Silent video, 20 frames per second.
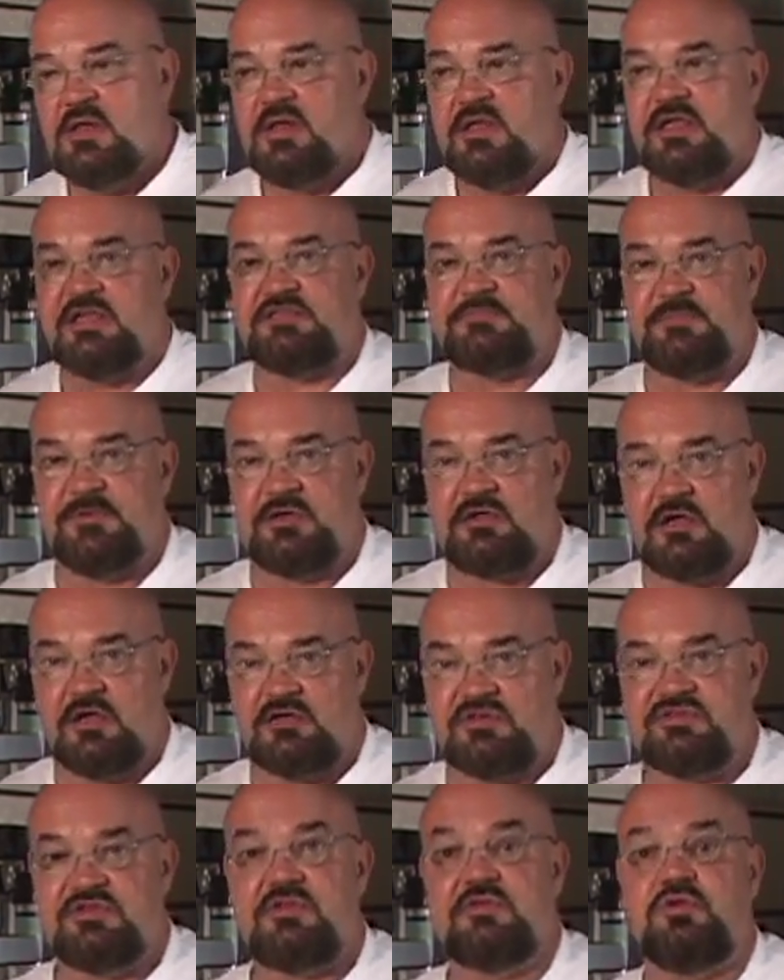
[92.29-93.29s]
is
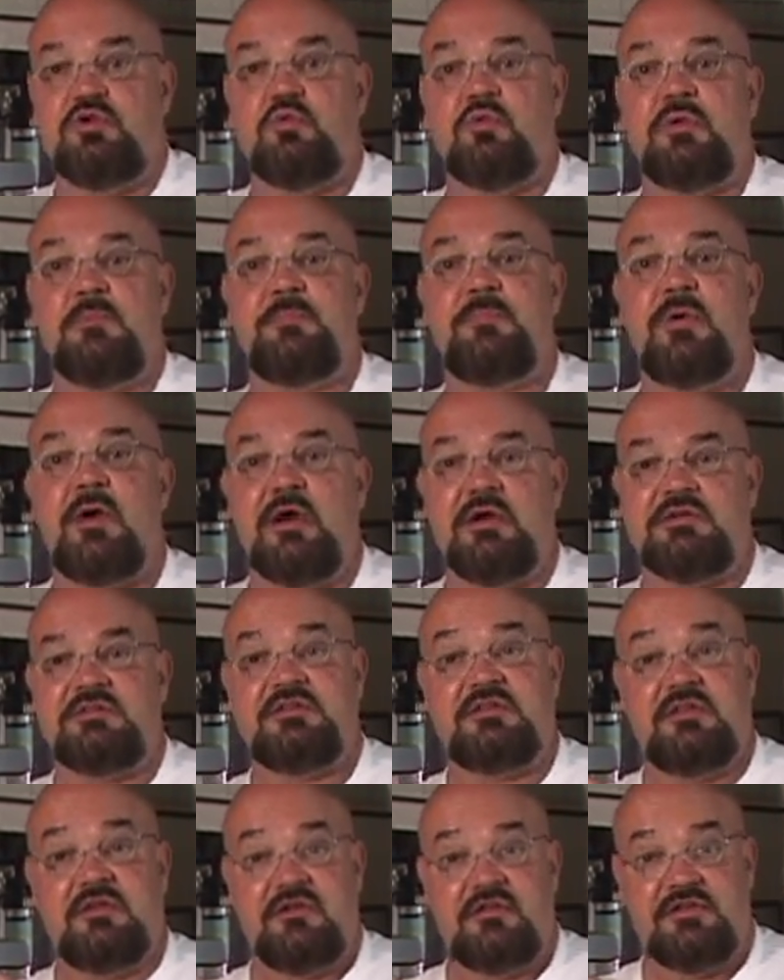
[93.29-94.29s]
because you impart
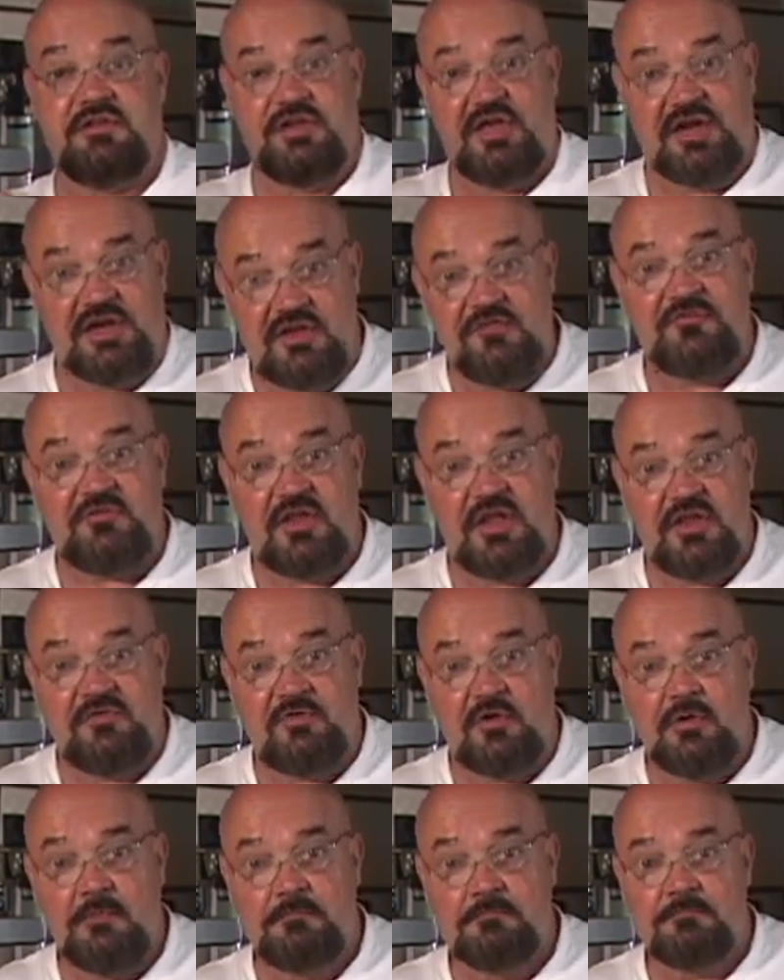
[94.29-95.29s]
the nutty
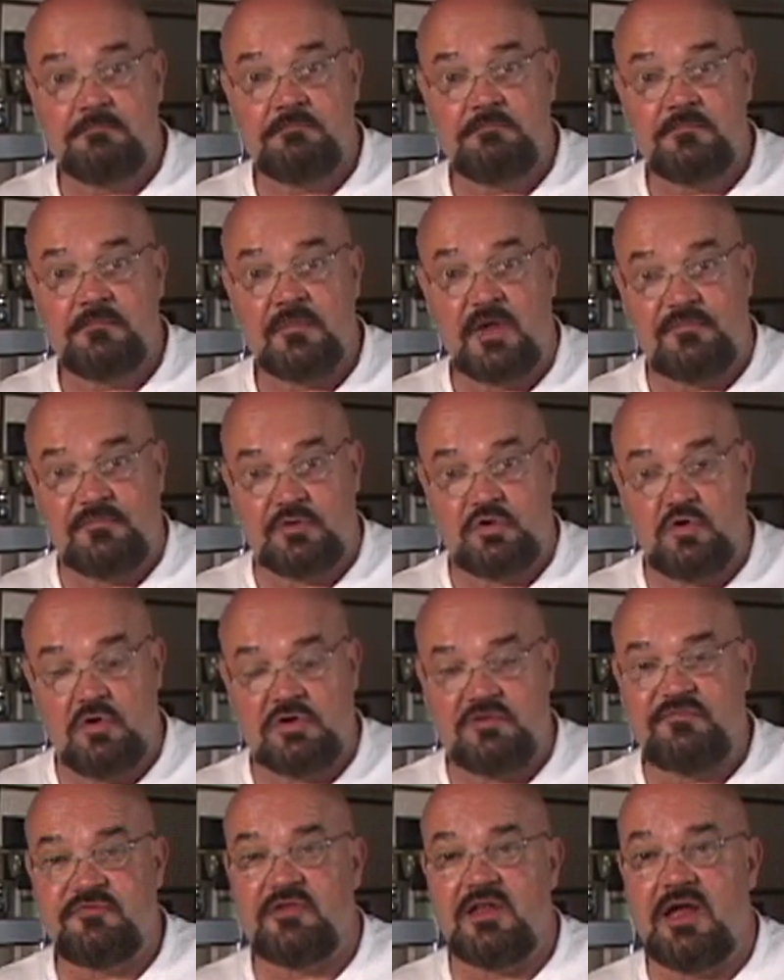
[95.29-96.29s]
flavor of the
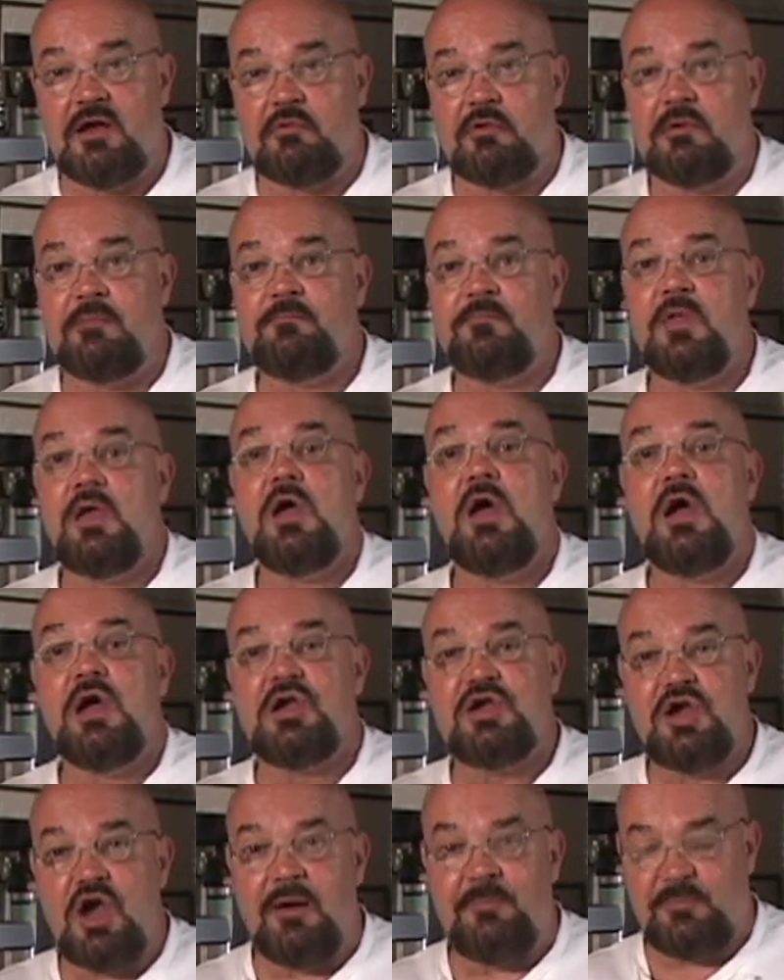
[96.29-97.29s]
cooked flour
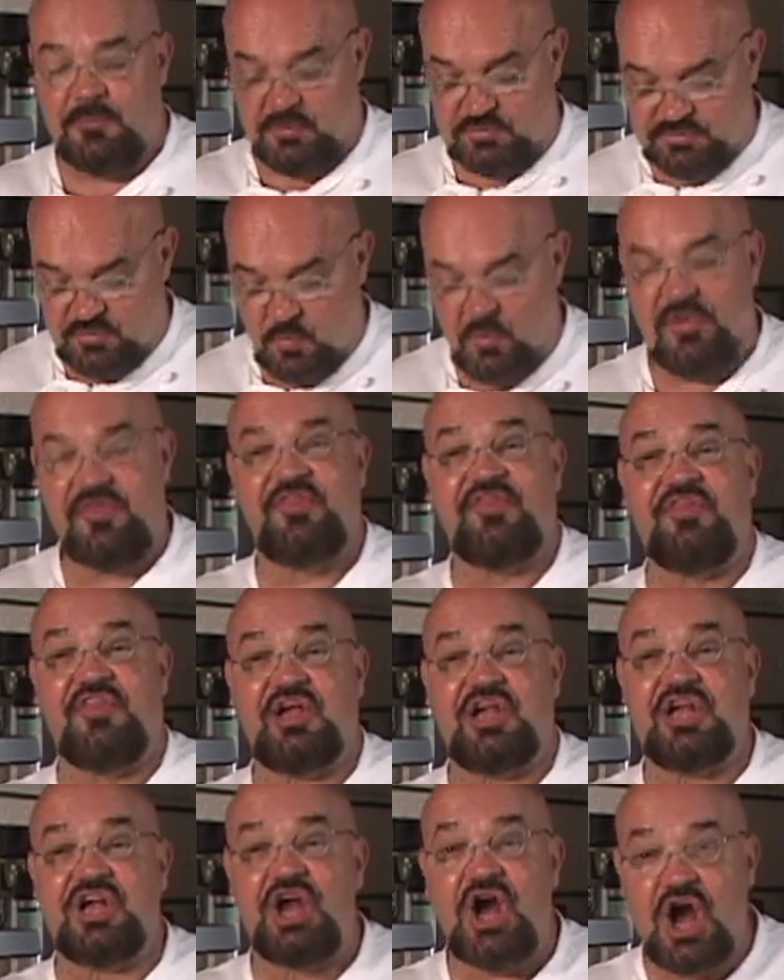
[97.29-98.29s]
coupled with the
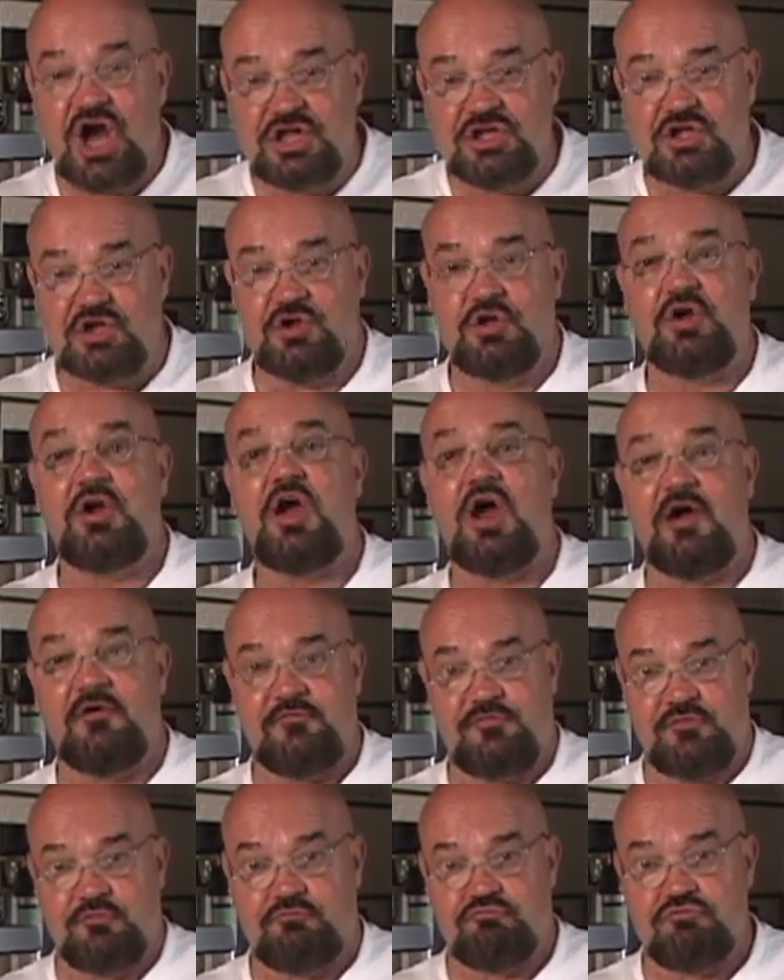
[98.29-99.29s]
color
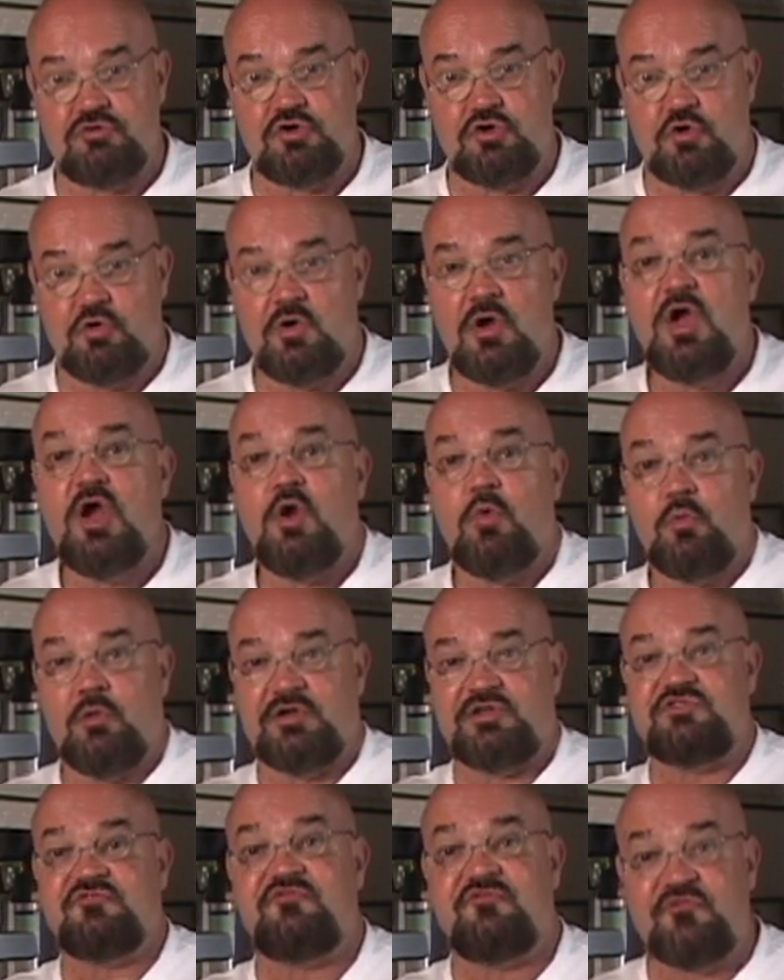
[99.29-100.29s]
of the roux,
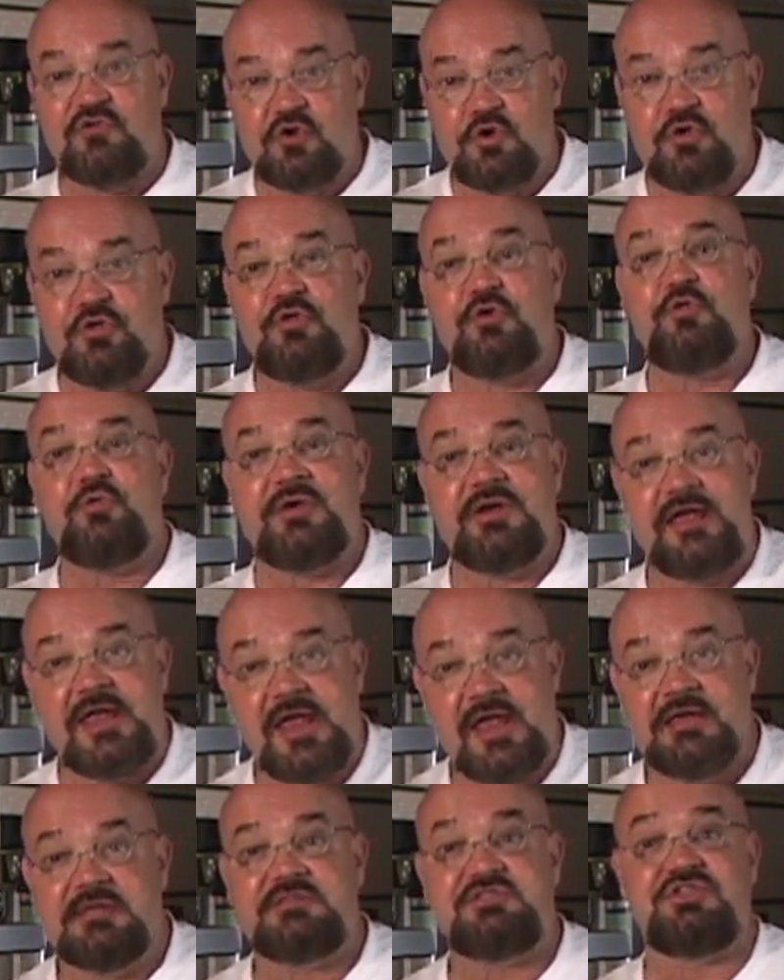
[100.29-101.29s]
which further
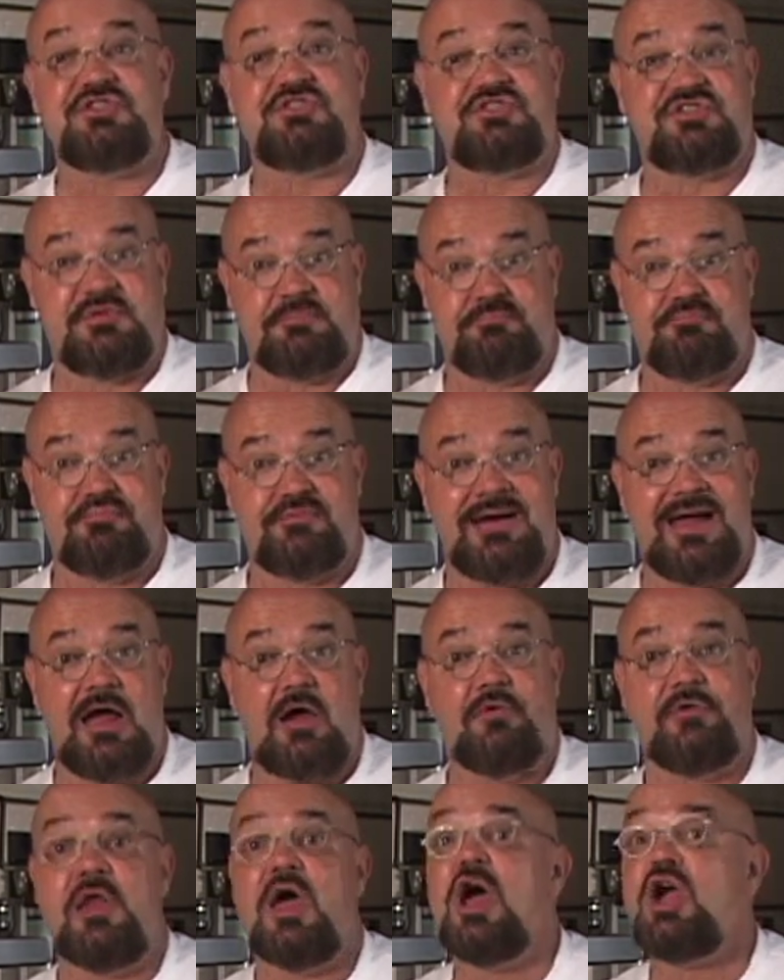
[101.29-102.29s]
enhances the
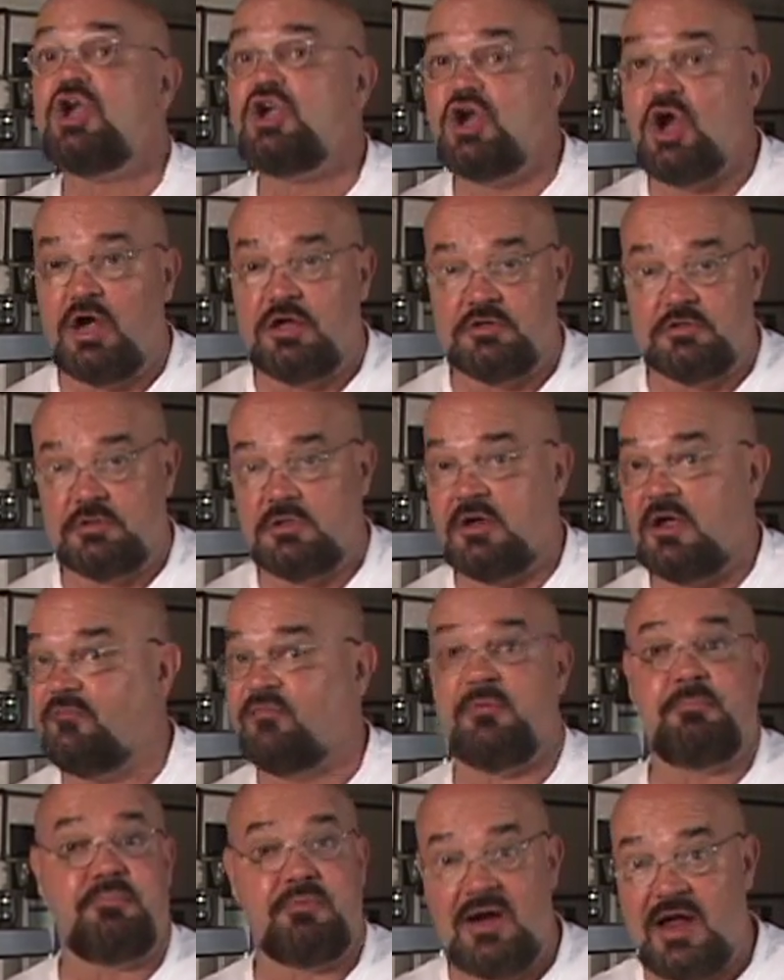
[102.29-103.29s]
brown color of
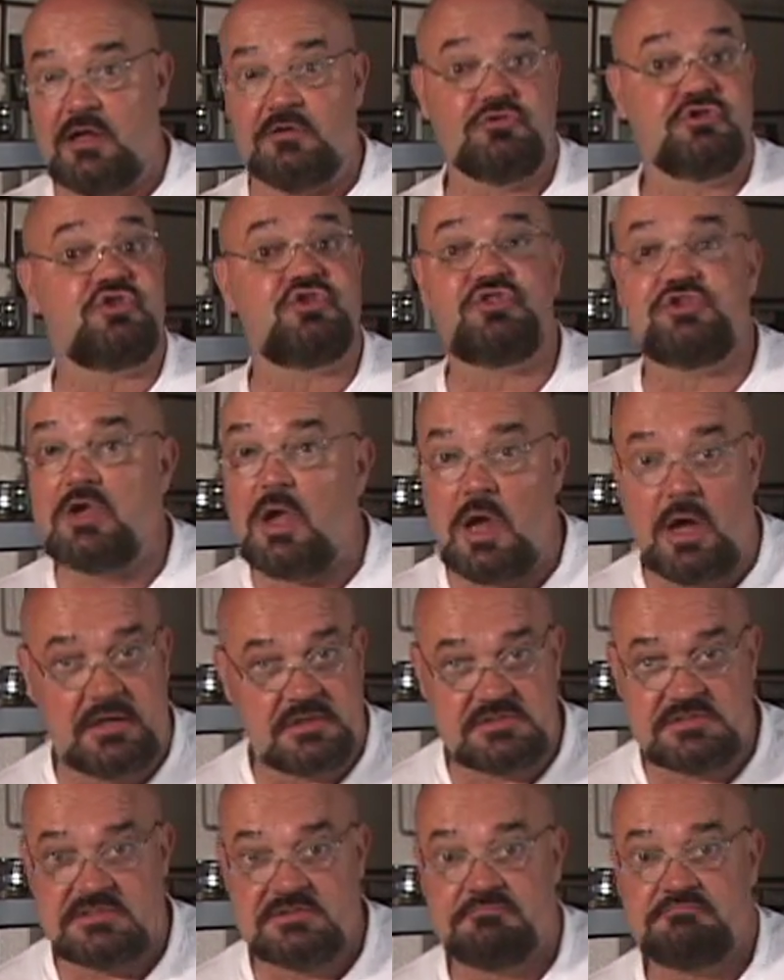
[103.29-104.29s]
the brown
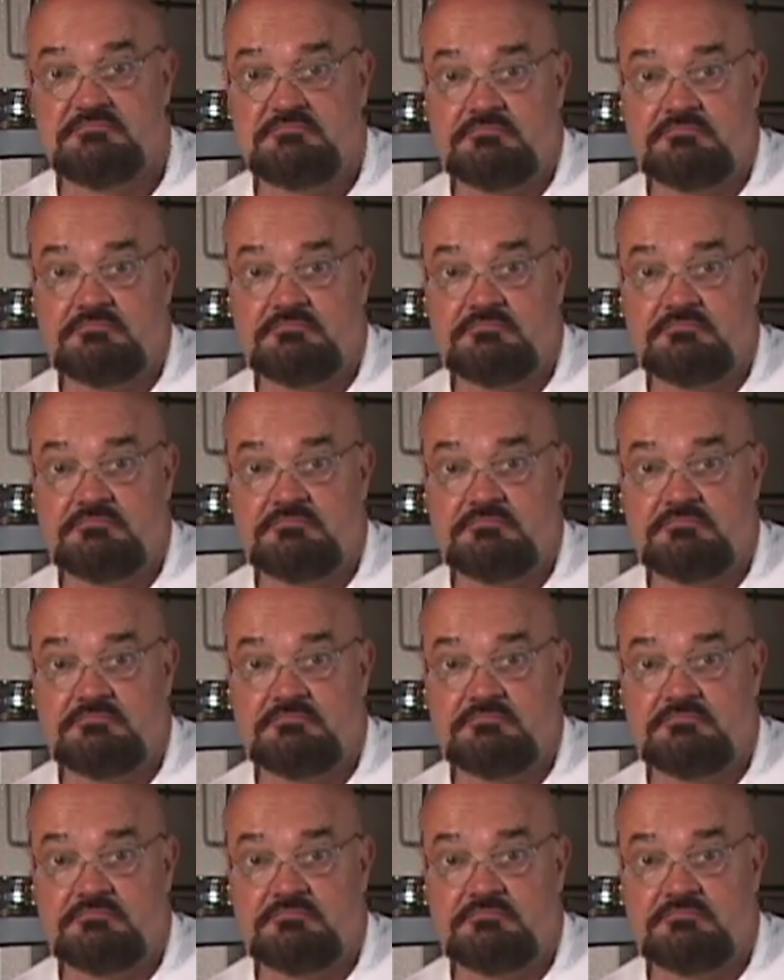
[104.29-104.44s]
sauce.